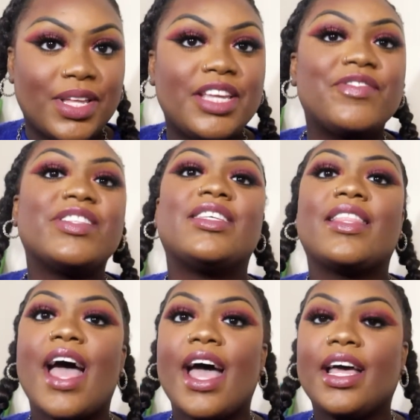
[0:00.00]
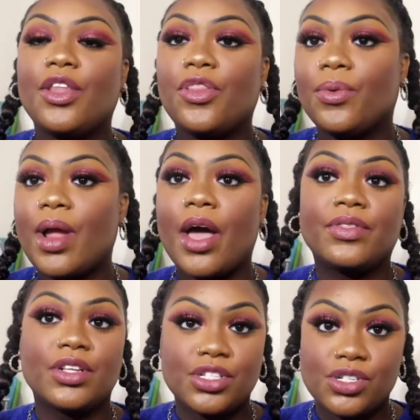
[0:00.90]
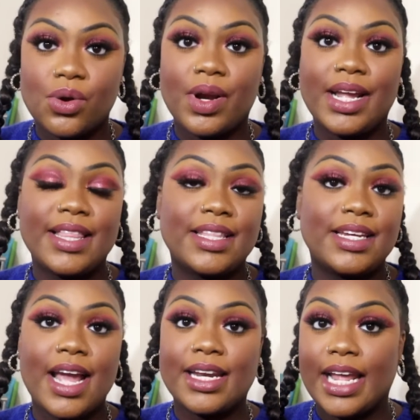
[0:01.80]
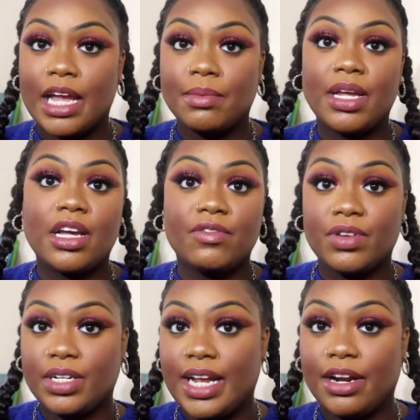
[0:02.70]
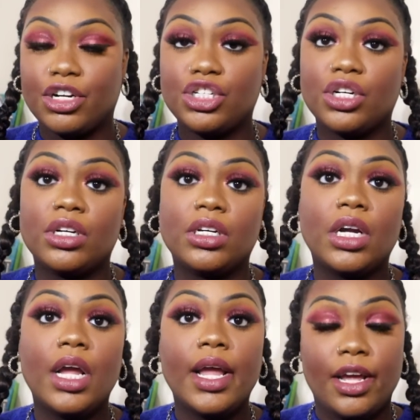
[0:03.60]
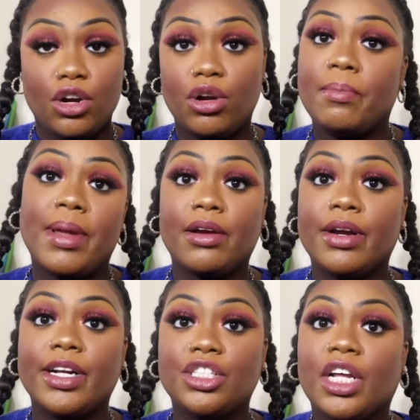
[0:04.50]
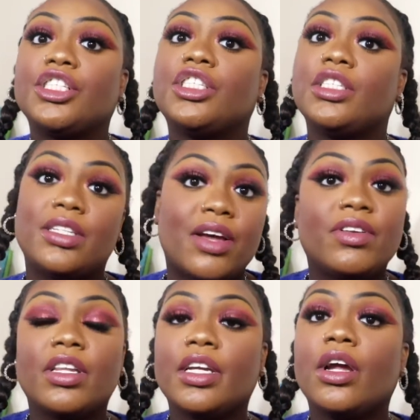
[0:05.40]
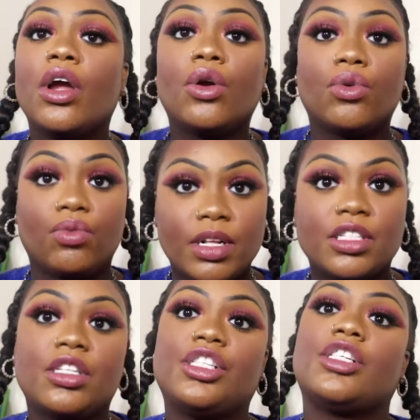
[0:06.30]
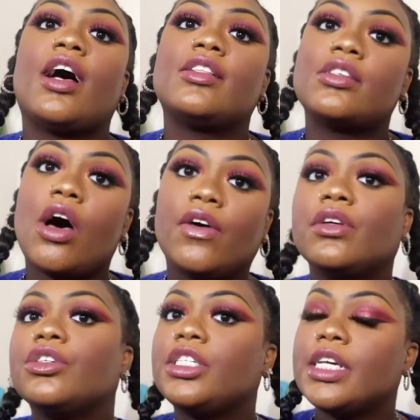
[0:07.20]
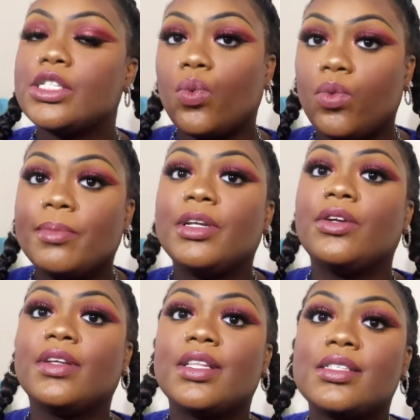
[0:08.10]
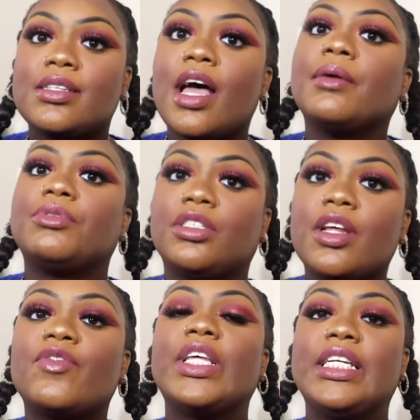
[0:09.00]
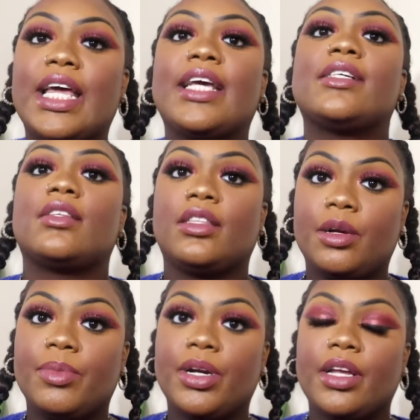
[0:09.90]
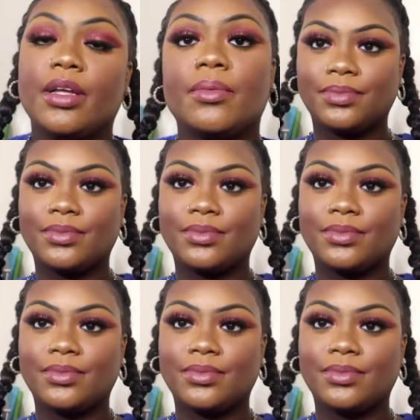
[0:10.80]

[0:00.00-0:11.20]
you can even see that throughout the story and the dynamic of her character and her marriage. Like, she definitely runs the shots. Although she is a woman during this time, she definitely takes liberty.